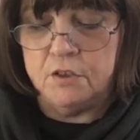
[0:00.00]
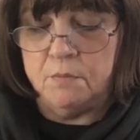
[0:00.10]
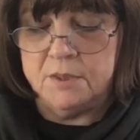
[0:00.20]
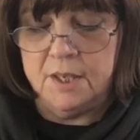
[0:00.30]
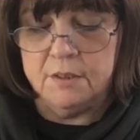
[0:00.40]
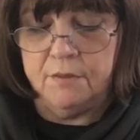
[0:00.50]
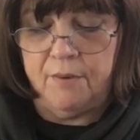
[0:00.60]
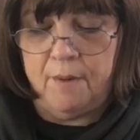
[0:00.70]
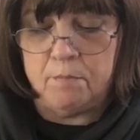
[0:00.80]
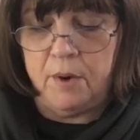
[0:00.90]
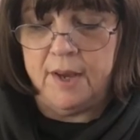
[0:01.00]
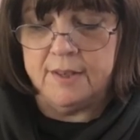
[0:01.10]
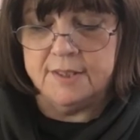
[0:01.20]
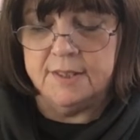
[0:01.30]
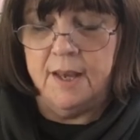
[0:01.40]
some Tilda
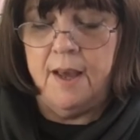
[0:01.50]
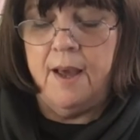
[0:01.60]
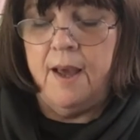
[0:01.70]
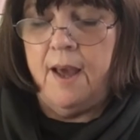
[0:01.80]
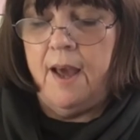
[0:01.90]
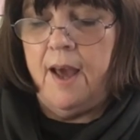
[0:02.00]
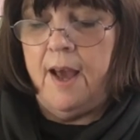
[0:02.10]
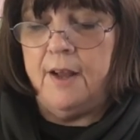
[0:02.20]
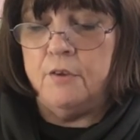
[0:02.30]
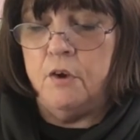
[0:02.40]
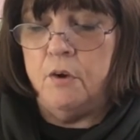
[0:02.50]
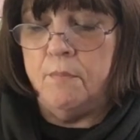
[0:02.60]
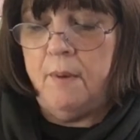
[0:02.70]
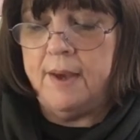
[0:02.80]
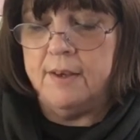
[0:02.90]
fabrics, and
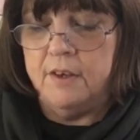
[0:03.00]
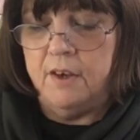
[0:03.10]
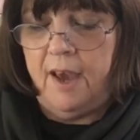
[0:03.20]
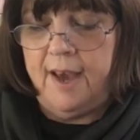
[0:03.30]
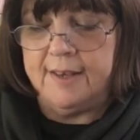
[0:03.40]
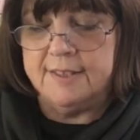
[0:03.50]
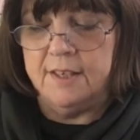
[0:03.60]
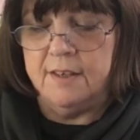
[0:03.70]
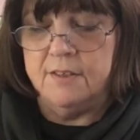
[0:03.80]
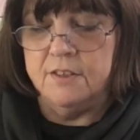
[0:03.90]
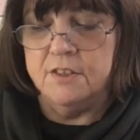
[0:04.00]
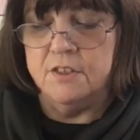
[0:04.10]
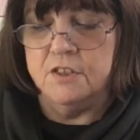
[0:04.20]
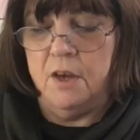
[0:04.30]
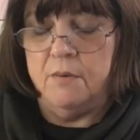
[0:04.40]
you make your hexagons
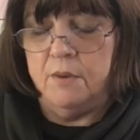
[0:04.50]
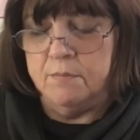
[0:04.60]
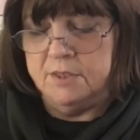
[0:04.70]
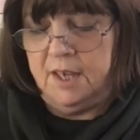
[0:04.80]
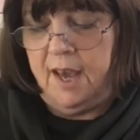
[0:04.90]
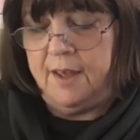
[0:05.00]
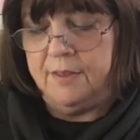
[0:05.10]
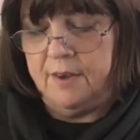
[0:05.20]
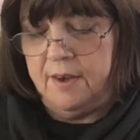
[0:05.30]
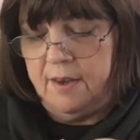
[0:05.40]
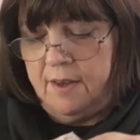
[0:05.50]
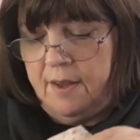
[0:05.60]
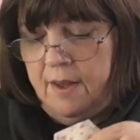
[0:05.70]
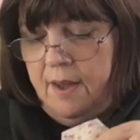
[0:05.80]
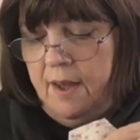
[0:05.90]
and sew them together,
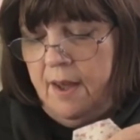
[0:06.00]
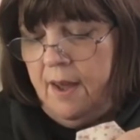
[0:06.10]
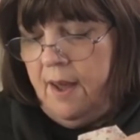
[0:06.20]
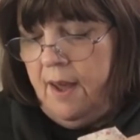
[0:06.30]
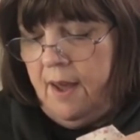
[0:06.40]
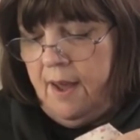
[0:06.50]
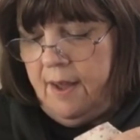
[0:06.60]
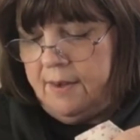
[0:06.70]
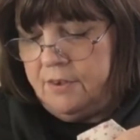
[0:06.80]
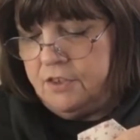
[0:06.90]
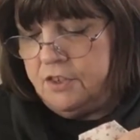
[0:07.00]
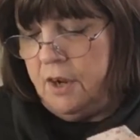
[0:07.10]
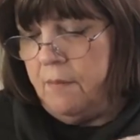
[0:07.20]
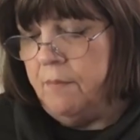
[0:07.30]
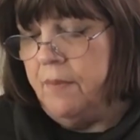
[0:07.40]

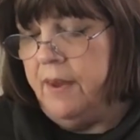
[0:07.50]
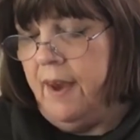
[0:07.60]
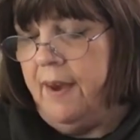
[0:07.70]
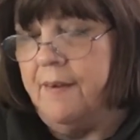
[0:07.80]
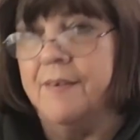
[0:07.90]
and yeah.